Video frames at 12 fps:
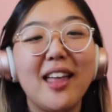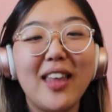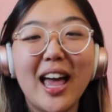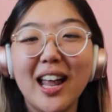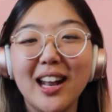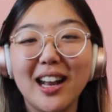And
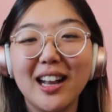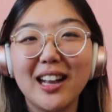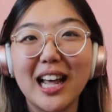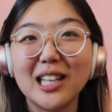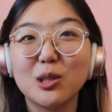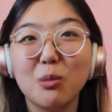then
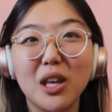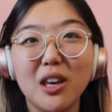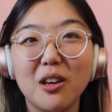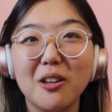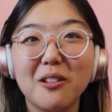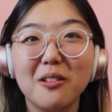that's when
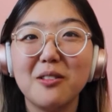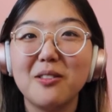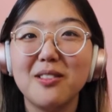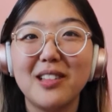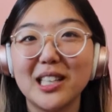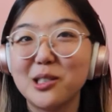you
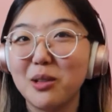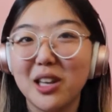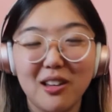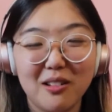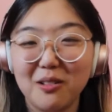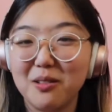
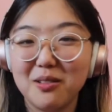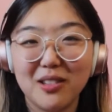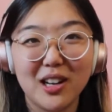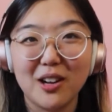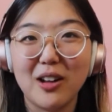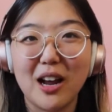
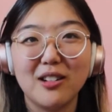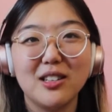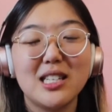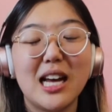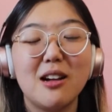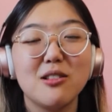narrow it
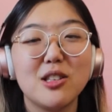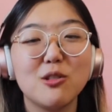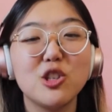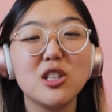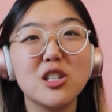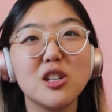down. So
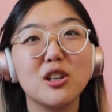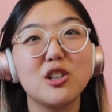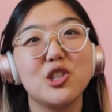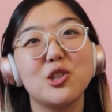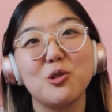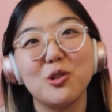just
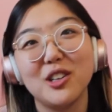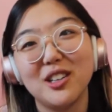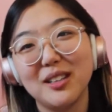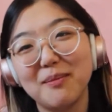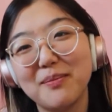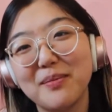
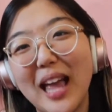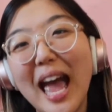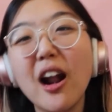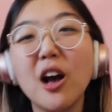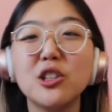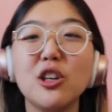Google,
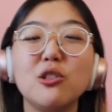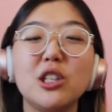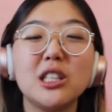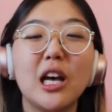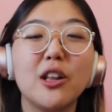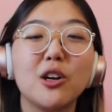and also use
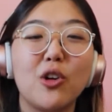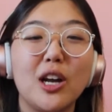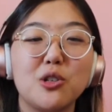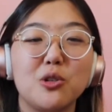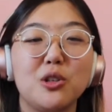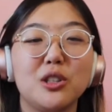these other
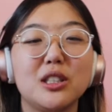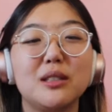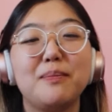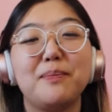great tools.